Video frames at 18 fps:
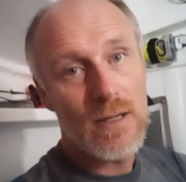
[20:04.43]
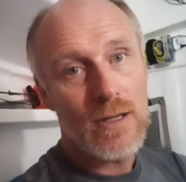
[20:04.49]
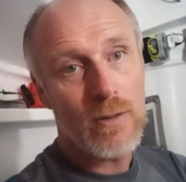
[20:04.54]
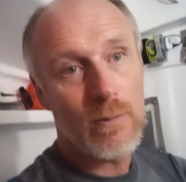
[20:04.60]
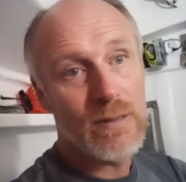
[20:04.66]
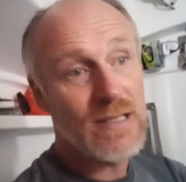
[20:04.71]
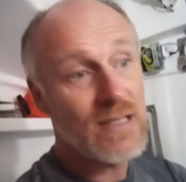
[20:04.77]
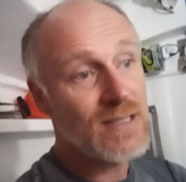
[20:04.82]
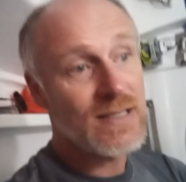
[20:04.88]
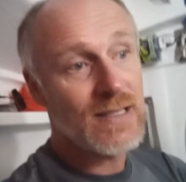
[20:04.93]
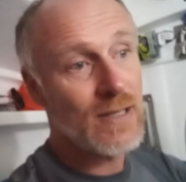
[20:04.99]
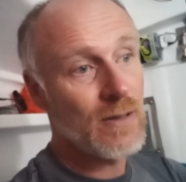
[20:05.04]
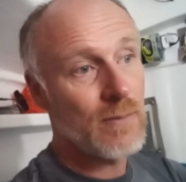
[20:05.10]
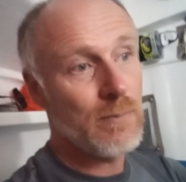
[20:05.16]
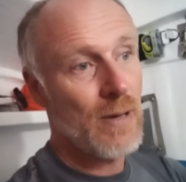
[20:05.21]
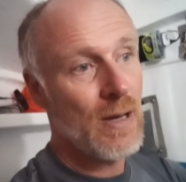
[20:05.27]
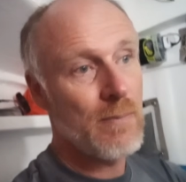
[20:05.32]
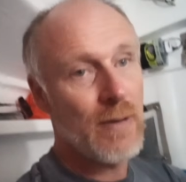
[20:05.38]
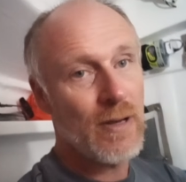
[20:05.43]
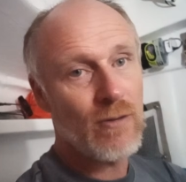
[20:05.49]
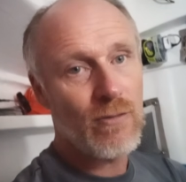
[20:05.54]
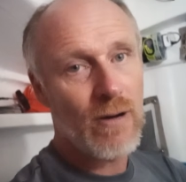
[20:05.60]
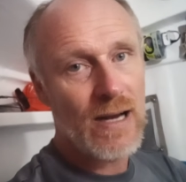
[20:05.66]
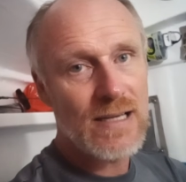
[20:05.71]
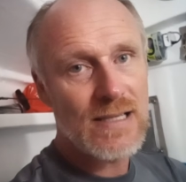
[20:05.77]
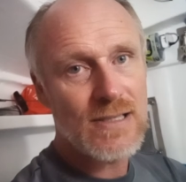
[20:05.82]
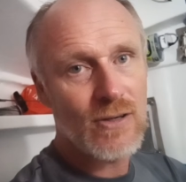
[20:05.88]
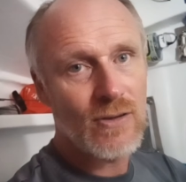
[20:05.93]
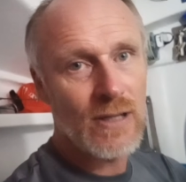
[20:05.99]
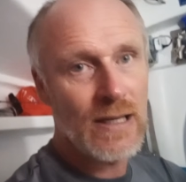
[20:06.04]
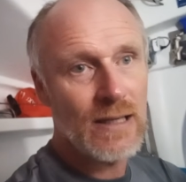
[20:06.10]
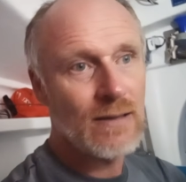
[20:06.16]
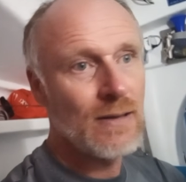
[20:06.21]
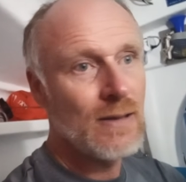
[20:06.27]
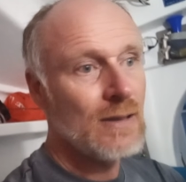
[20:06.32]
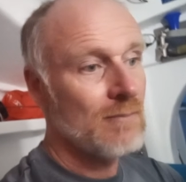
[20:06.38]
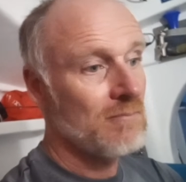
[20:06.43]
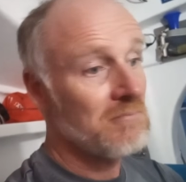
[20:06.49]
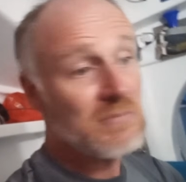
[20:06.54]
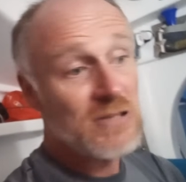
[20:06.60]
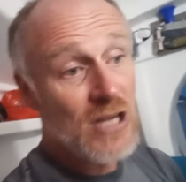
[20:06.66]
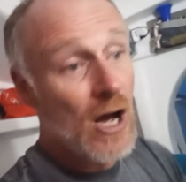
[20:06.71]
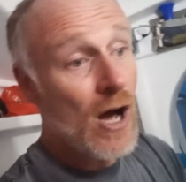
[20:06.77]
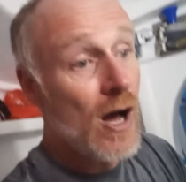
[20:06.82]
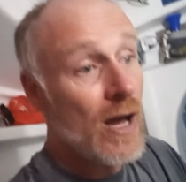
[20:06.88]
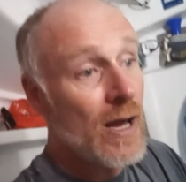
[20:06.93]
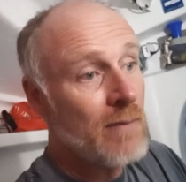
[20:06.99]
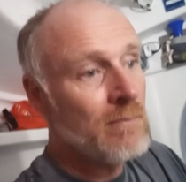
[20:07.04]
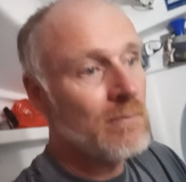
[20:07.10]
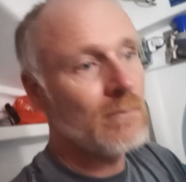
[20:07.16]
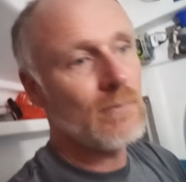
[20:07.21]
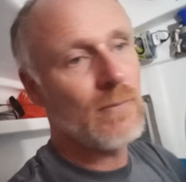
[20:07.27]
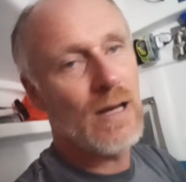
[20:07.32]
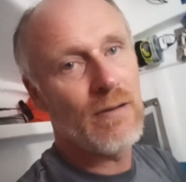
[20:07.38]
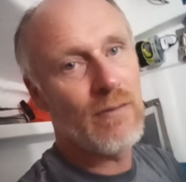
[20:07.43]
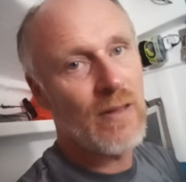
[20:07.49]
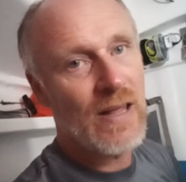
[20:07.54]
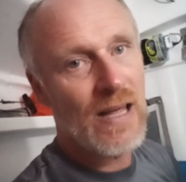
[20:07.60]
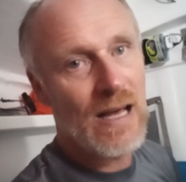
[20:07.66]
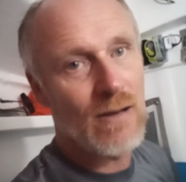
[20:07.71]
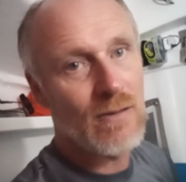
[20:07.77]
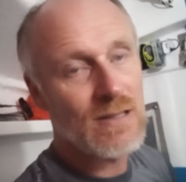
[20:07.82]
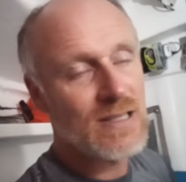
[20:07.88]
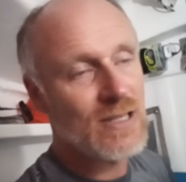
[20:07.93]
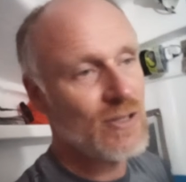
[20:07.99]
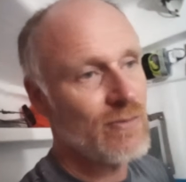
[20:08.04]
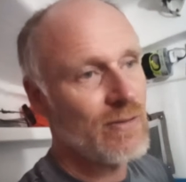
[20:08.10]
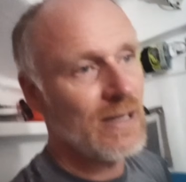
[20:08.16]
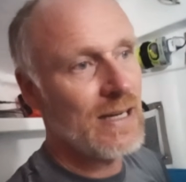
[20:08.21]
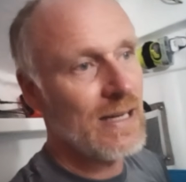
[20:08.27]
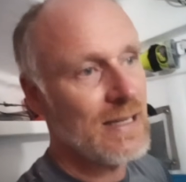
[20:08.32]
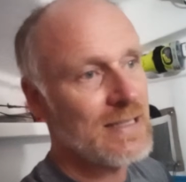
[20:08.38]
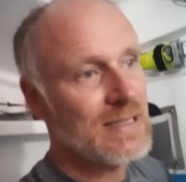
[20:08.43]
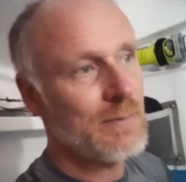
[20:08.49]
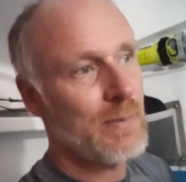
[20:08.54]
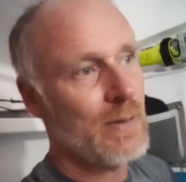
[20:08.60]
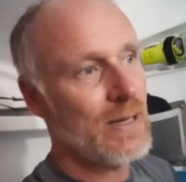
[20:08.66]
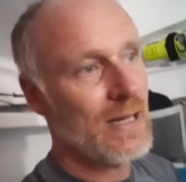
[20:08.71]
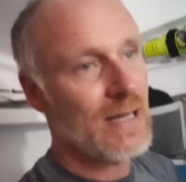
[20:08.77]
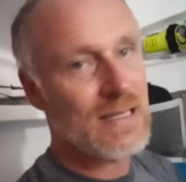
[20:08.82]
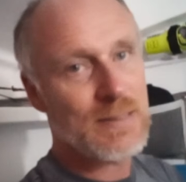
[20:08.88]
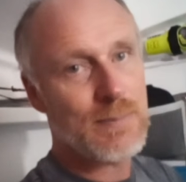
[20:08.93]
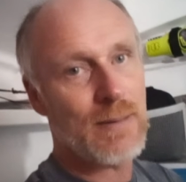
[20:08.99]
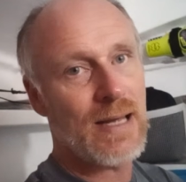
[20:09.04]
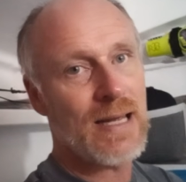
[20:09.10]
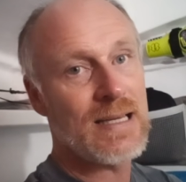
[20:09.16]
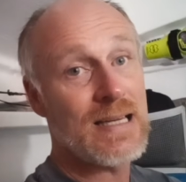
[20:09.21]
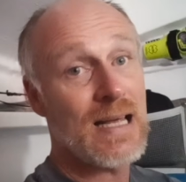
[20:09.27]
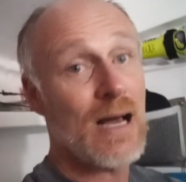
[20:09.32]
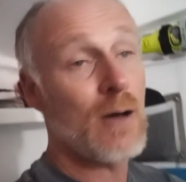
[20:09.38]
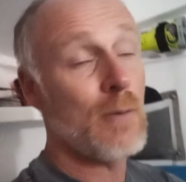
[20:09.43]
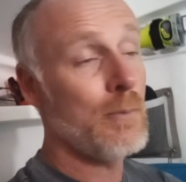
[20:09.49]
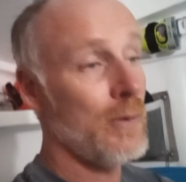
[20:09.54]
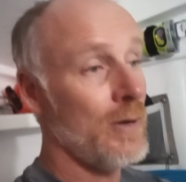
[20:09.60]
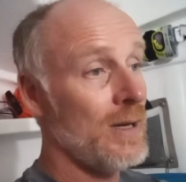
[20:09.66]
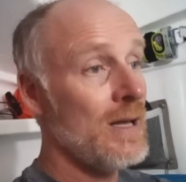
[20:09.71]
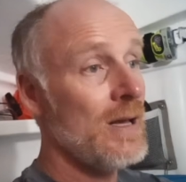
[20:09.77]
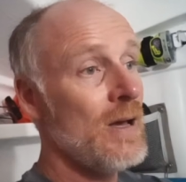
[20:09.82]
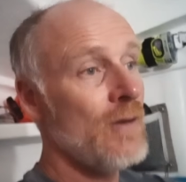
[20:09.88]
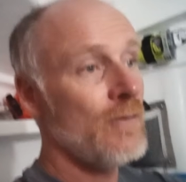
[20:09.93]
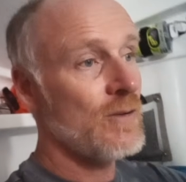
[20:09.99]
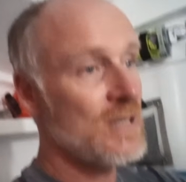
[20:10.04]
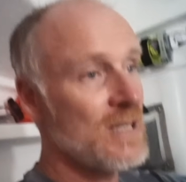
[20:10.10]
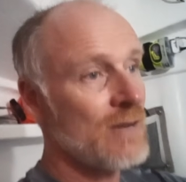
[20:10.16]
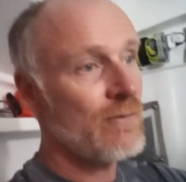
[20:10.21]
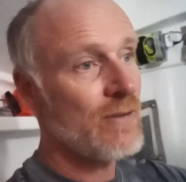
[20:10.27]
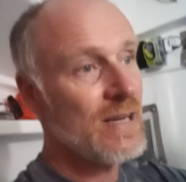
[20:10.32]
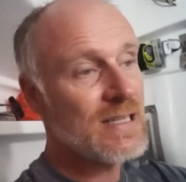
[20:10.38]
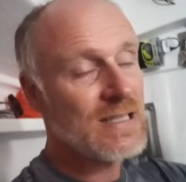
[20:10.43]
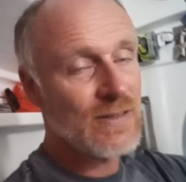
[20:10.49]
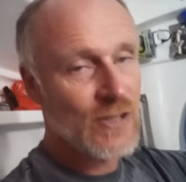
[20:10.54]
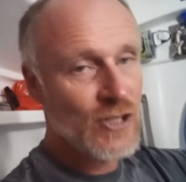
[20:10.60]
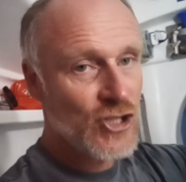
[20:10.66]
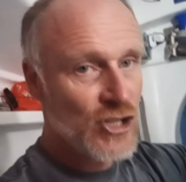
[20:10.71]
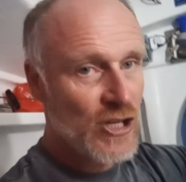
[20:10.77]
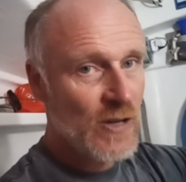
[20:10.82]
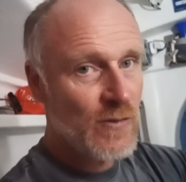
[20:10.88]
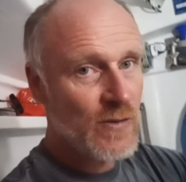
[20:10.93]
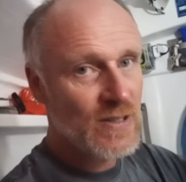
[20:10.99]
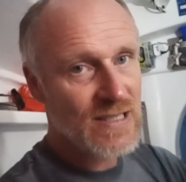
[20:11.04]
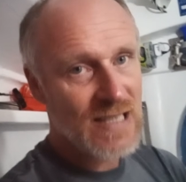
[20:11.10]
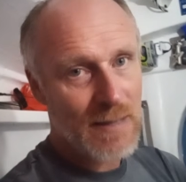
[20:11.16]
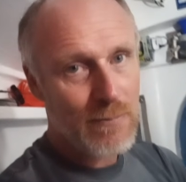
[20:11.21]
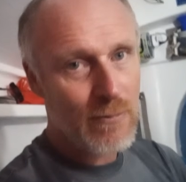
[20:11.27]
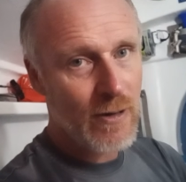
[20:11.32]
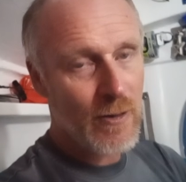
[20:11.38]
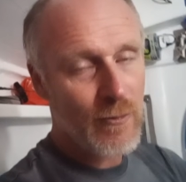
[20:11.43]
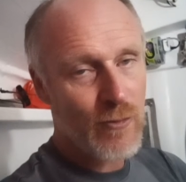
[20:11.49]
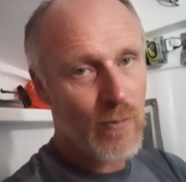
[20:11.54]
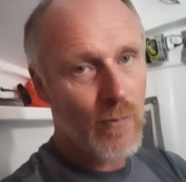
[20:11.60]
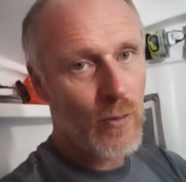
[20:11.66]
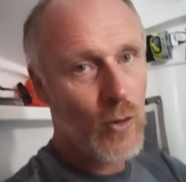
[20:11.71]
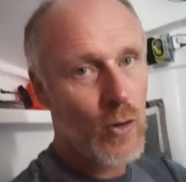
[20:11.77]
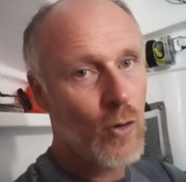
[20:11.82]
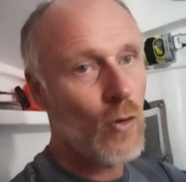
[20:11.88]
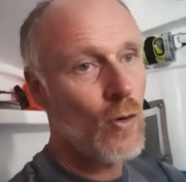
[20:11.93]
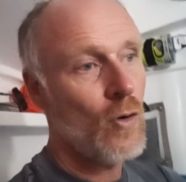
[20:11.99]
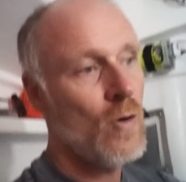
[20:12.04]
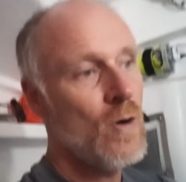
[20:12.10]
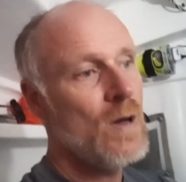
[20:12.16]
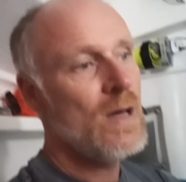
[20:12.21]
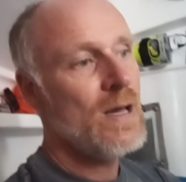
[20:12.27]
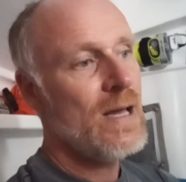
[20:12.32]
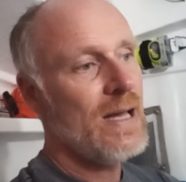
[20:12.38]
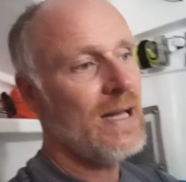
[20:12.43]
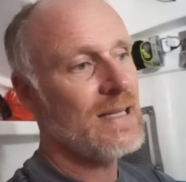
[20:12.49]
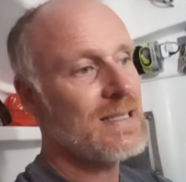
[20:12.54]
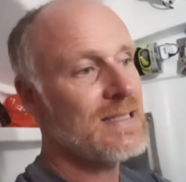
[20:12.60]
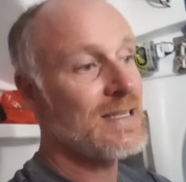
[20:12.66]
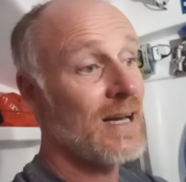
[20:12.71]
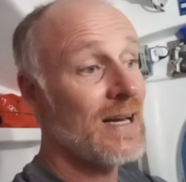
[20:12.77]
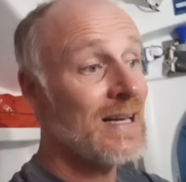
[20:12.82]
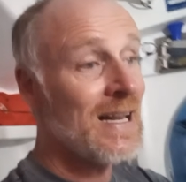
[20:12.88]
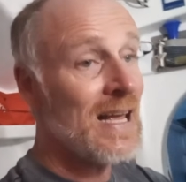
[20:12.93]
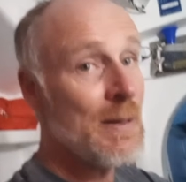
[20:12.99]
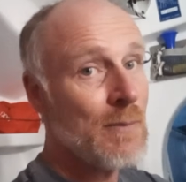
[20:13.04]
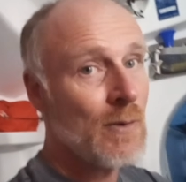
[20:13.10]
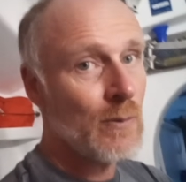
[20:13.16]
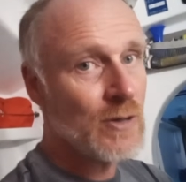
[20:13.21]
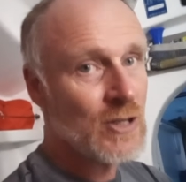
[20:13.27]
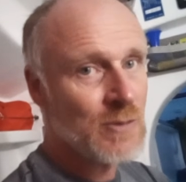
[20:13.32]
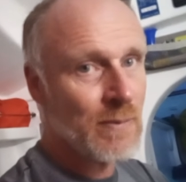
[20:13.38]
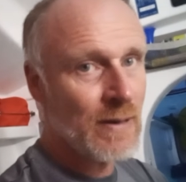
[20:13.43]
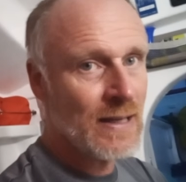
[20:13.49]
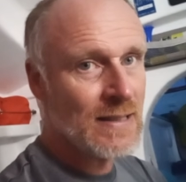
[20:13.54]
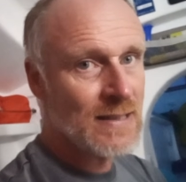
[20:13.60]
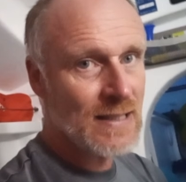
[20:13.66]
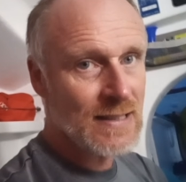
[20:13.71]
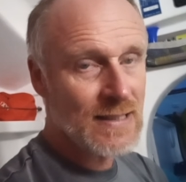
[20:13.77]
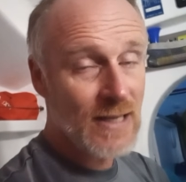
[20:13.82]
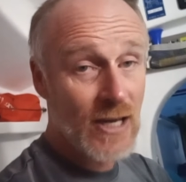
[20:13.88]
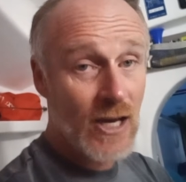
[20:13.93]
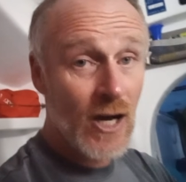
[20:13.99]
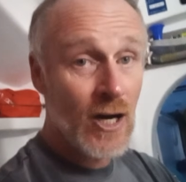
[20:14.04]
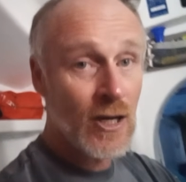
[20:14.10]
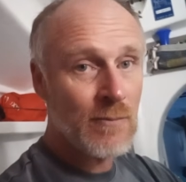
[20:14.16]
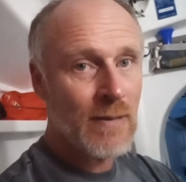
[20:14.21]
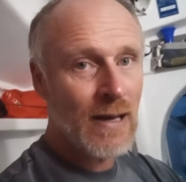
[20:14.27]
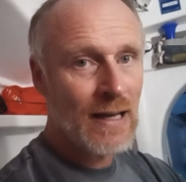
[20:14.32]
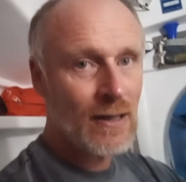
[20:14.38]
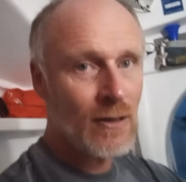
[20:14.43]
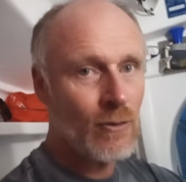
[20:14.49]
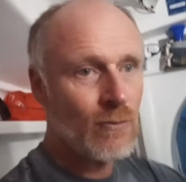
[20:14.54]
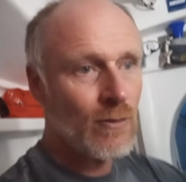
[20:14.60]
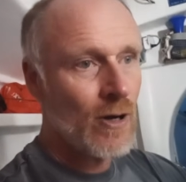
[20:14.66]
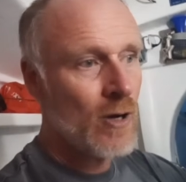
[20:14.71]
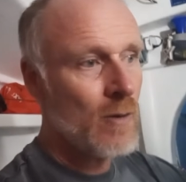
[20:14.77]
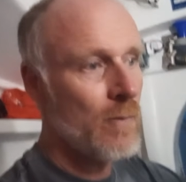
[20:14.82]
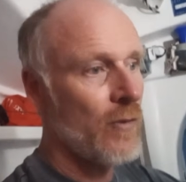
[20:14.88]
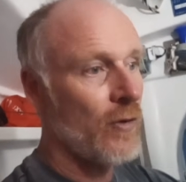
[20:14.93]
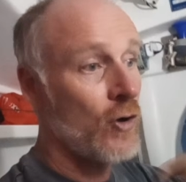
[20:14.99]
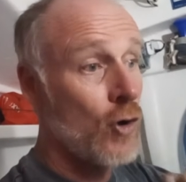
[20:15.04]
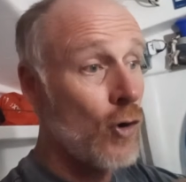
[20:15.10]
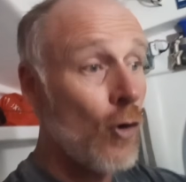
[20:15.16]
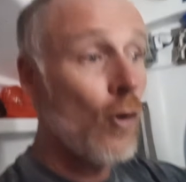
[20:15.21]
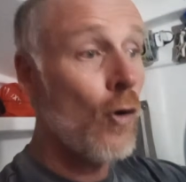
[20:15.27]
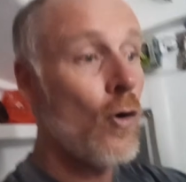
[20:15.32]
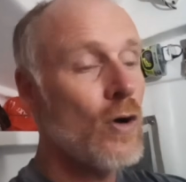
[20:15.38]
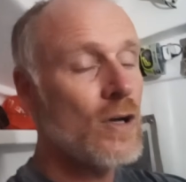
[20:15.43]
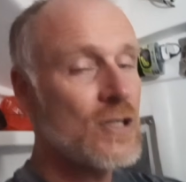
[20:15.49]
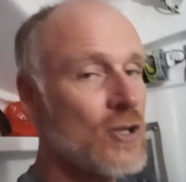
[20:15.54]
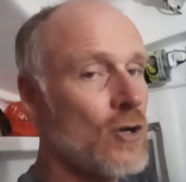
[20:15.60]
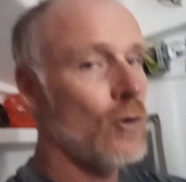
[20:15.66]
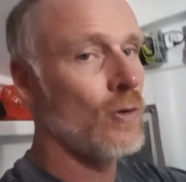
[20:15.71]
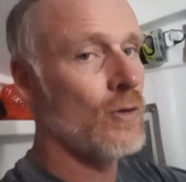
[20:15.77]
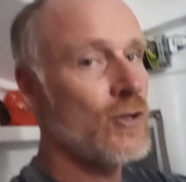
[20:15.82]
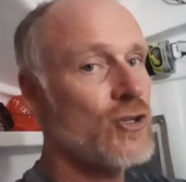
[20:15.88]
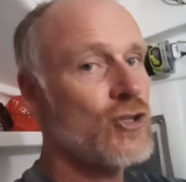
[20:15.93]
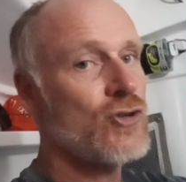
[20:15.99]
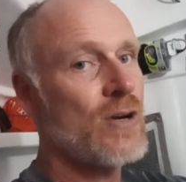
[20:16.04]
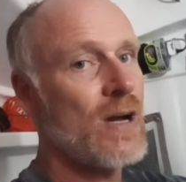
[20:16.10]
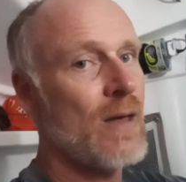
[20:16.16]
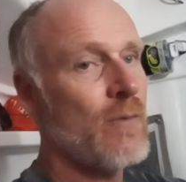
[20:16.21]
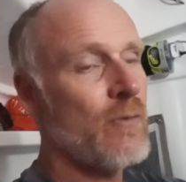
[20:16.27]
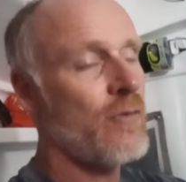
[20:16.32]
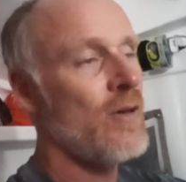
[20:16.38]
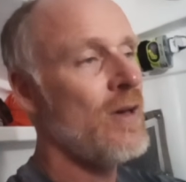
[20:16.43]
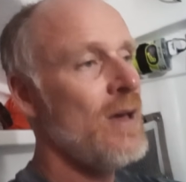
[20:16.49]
we just did a big race on it, time, everything else doesn't really need to be explained out, but for some reason the sheath is separated from the core. It's Dyneema, which means it's a kern mantle rope. The core has got all the strength,